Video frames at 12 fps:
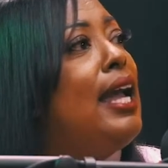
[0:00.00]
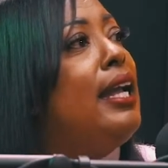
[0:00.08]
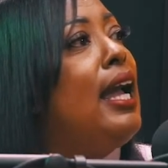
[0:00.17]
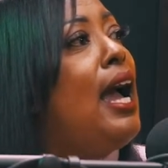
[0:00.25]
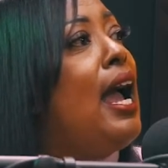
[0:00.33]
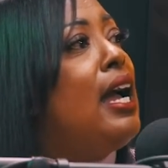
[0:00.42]

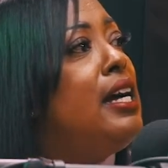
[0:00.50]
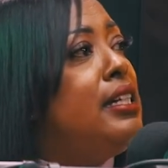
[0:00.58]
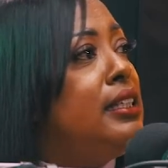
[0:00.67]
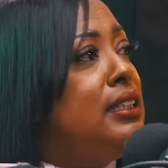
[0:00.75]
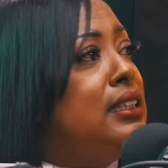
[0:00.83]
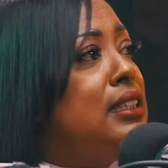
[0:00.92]
I I
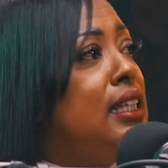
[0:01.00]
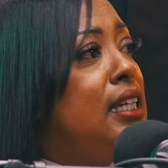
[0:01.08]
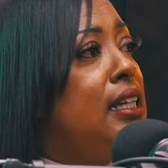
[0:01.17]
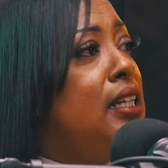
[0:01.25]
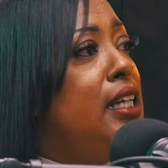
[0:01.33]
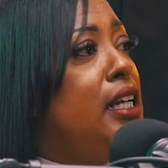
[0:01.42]

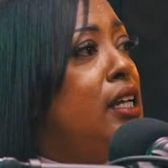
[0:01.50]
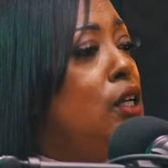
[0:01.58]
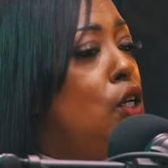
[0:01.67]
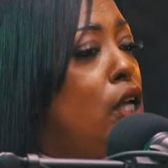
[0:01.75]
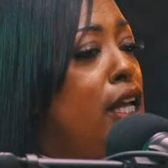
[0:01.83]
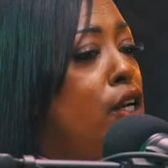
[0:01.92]
understand
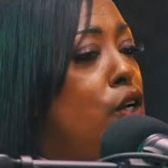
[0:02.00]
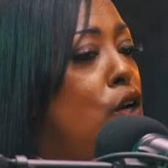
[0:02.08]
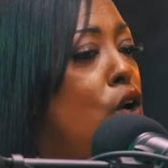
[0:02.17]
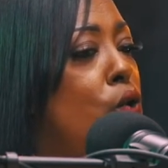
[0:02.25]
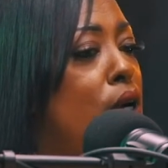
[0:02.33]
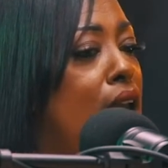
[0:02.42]
and and
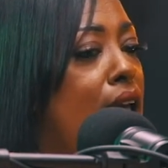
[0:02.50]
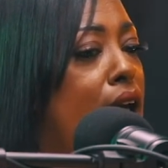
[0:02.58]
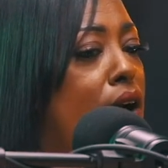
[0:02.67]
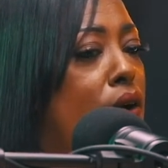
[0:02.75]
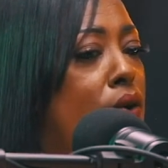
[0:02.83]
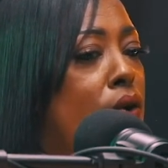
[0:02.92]
know
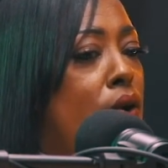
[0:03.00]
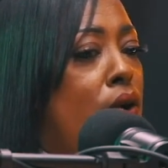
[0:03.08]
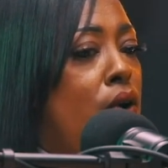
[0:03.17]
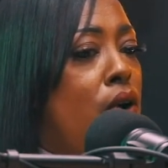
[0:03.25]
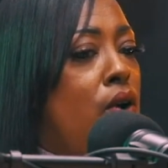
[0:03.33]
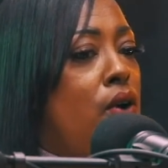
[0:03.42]
now
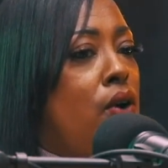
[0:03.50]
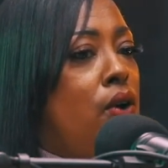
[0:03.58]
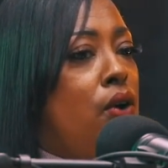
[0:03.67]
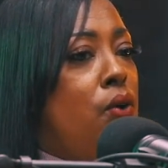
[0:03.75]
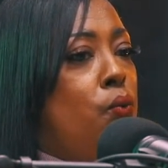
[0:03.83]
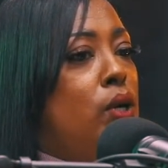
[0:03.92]

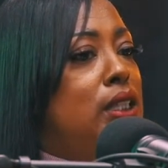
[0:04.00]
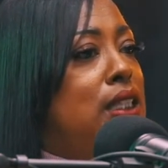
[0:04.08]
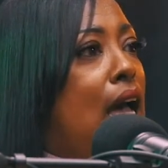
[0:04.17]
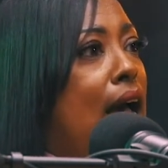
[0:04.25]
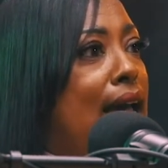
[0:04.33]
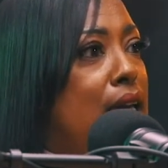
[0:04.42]
what
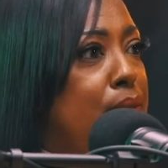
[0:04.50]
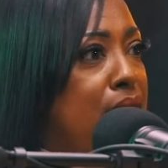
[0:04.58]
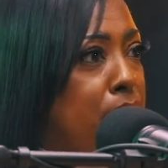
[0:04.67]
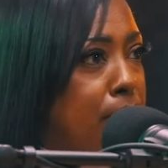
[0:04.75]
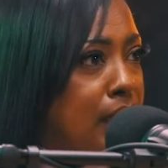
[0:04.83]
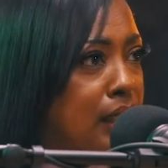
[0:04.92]
time
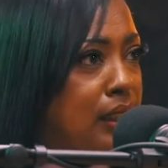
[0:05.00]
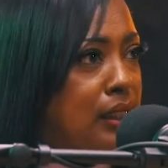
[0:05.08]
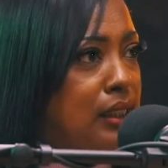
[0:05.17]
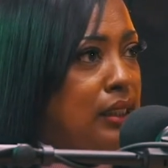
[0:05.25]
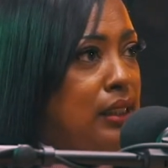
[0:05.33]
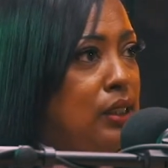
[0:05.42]
and
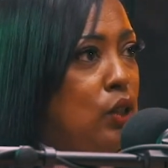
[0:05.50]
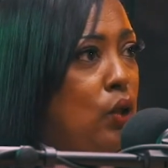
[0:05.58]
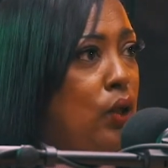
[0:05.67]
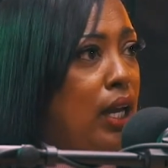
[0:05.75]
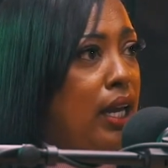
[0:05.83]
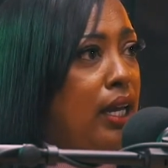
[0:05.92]
means,
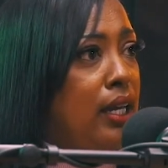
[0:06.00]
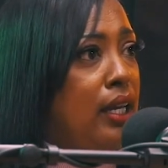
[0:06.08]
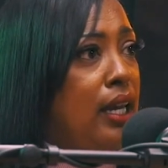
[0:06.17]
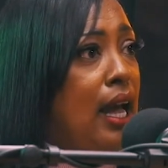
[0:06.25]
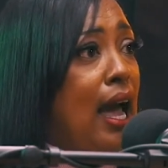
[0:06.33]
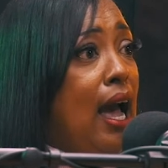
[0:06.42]
okay,
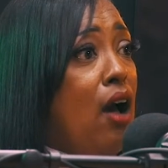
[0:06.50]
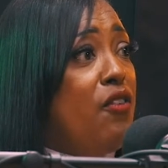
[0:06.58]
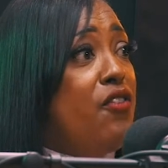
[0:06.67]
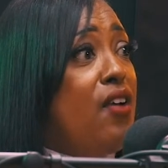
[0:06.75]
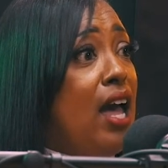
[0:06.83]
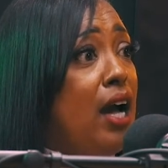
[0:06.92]
and how
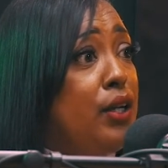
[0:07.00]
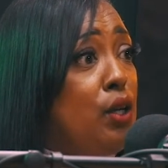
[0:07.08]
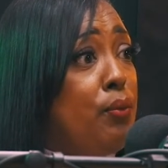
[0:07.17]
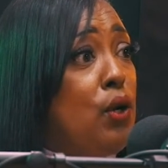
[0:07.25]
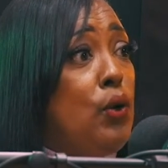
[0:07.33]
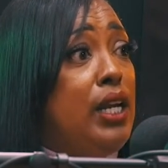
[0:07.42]

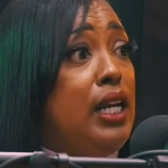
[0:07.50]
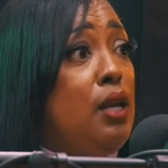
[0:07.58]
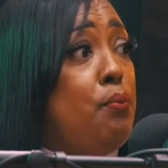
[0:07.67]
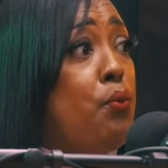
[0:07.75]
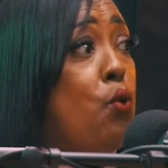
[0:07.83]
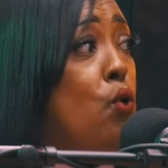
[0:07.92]
valuable and
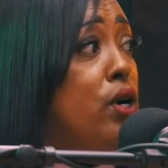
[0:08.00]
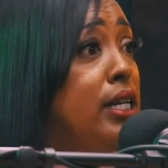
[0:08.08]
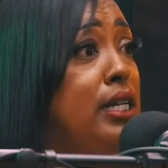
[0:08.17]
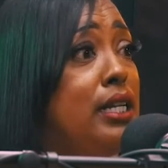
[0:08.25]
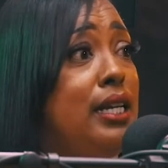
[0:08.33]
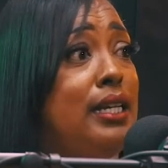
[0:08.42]

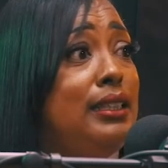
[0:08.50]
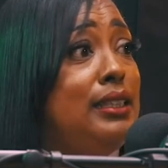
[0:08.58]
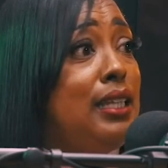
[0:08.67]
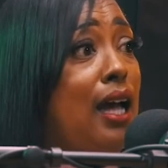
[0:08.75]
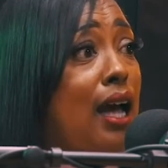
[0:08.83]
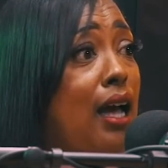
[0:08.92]
important
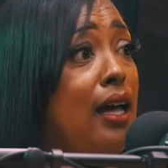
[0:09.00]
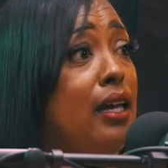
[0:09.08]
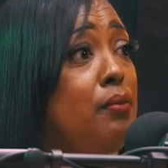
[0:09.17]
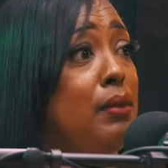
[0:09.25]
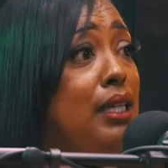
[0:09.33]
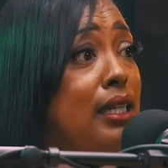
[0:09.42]

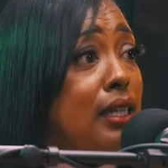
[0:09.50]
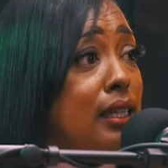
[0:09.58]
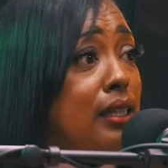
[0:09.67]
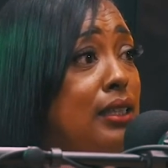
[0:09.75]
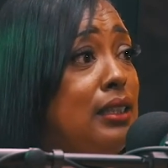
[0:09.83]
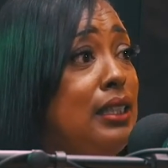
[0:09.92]
time
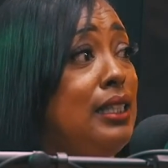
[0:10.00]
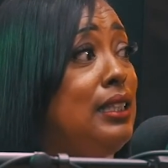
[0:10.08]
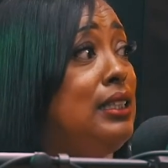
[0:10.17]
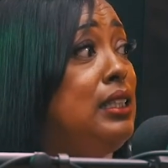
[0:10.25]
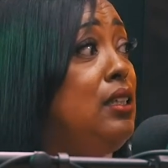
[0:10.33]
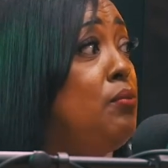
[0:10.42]
is. It
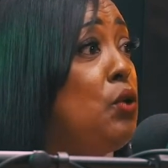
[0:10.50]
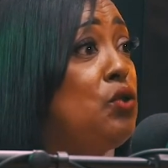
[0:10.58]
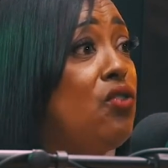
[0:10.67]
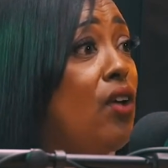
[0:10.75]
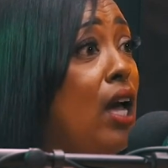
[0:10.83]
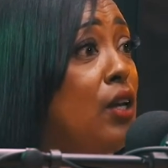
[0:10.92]
is the
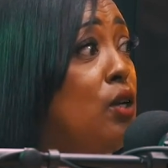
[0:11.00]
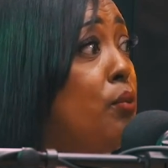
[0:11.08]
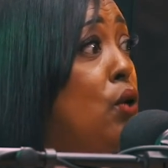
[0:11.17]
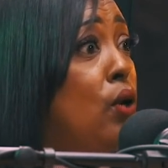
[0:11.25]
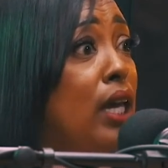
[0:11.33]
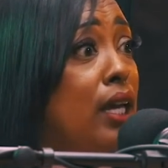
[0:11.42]
most
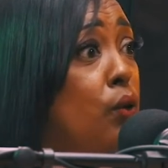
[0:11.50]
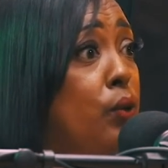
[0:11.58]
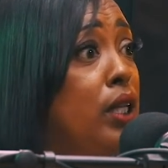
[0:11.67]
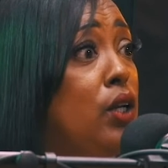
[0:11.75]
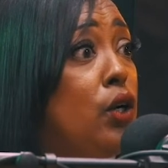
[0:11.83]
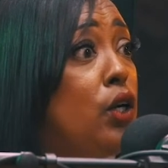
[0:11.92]
valuable
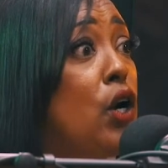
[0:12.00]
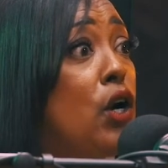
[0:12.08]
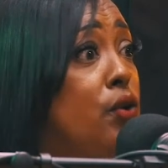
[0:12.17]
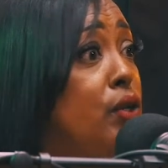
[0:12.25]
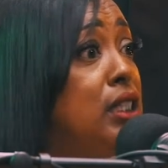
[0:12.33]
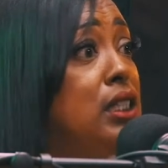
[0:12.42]
equity or
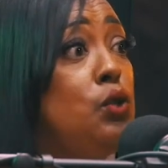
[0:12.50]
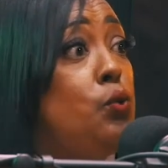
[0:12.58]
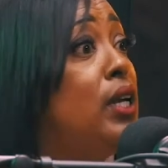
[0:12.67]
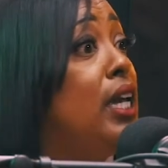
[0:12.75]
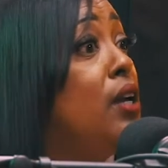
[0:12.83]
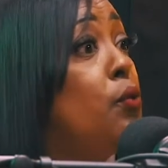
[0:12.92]
currency
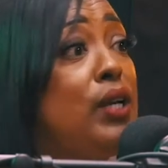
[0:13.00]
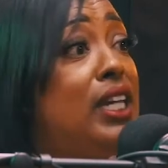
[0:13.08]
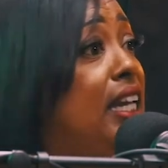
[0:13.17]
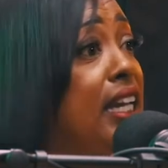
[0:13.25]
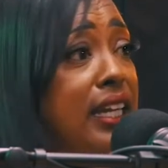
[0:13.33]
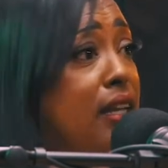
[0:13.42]
we, we
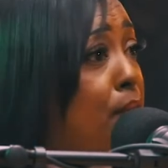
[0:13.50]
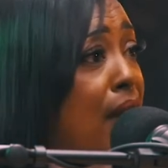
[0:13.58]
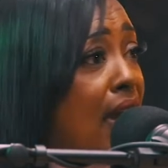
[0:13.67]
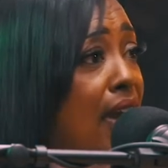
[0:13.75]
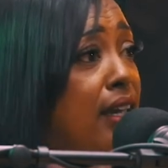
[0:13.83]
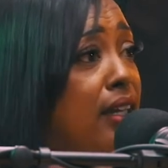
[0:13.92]
can't get
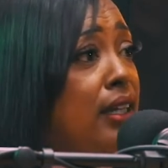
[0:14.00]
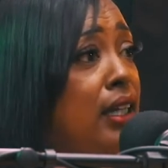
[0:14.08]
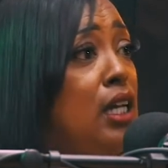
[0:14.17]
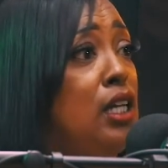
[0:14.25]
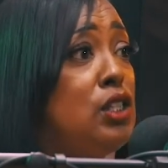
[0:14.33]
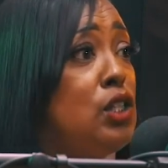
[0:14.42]
back.
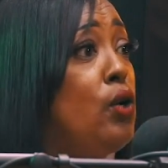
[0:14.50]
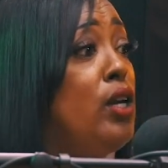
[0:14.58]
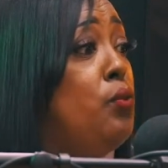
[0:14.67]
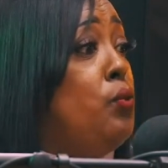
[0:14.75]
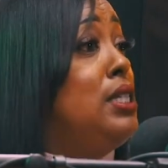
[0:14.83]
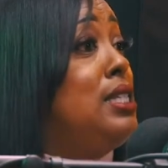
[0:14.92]
So
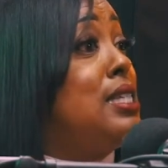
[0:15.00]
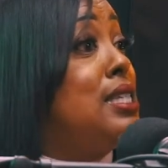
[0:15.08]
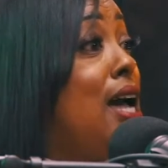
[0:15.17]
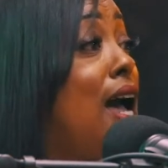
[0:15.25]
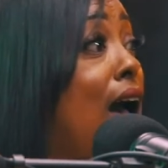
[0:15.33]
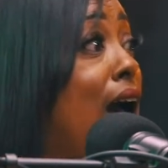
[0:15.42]
it was
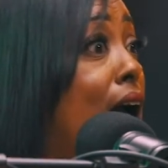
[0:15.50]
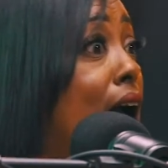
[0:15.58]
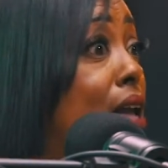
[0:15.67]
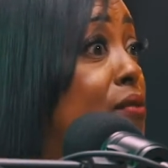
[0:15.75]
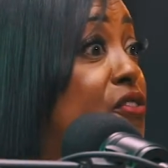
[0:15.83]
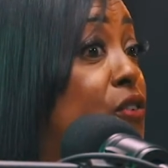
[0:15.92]

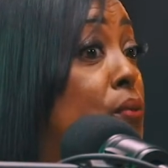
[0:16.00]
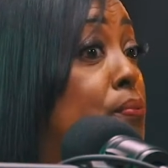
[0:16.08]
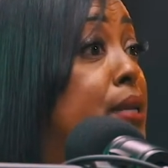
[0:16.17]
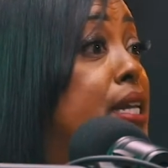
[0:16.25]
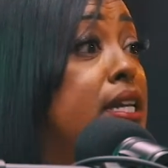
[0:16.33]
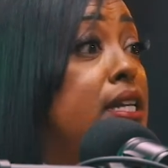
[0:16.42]
time for
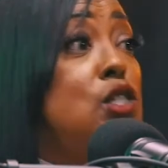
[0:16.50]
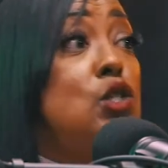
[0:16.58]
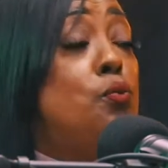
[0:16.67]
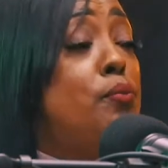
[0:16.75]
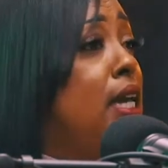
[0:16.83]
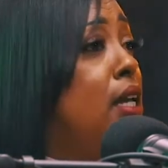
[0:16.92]
me
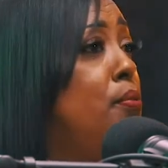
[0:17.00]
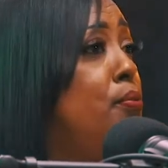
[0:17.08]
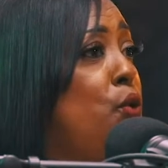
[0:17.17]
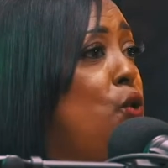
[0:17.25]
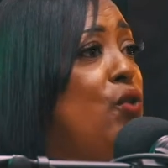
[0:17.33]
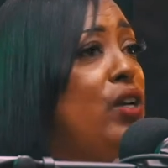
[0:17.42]
to make a
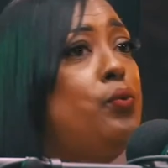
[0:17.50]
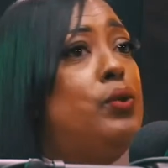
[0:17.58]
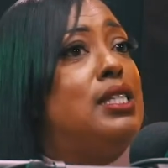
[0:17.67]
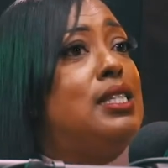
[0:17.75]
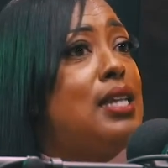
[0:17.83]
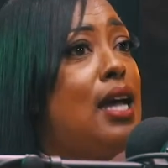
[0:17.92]
move. It
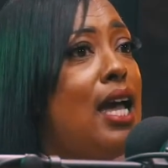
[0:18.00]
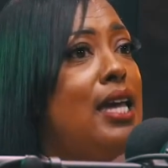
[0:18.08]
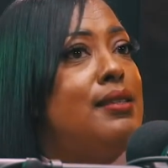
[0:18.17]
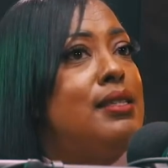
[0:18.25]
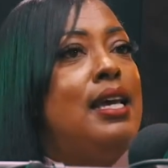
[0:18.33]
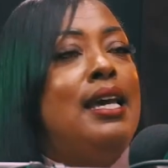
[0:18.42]
was
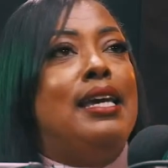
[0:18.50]
time.